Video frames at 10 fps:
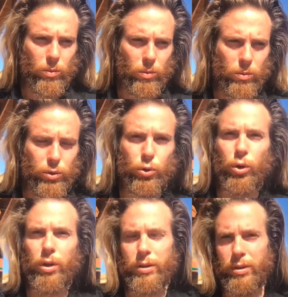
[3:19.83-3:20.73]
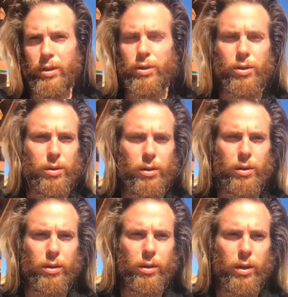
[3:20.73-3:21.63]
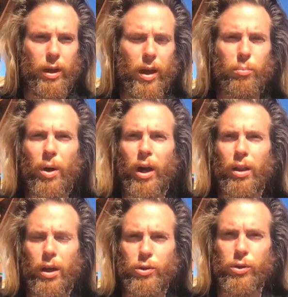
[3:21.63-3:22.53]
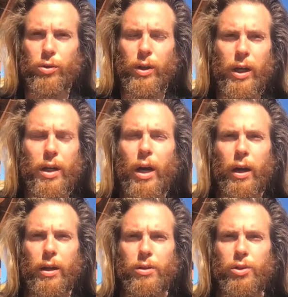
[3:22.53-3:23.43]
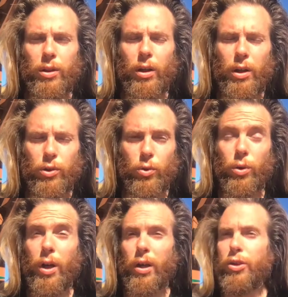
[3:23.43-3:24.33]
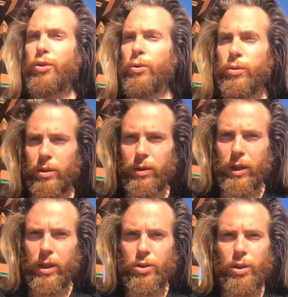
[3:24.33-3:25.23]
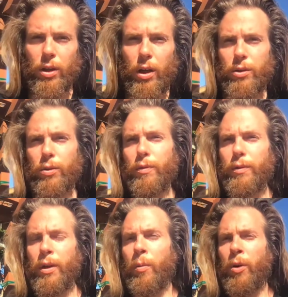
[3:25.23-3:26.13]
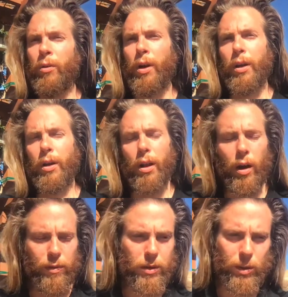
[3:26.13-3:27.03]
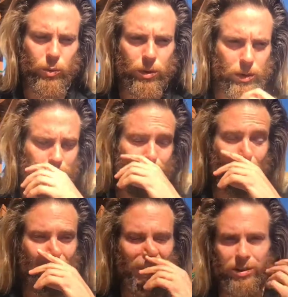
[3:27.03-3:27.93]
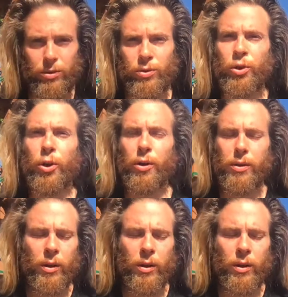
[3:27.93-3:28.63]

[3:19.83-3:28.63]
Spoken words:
soil is essentially a biological and not a geological, or not exclusively a geological phenomenon, right? Oftentimes we think of soil as just dirt.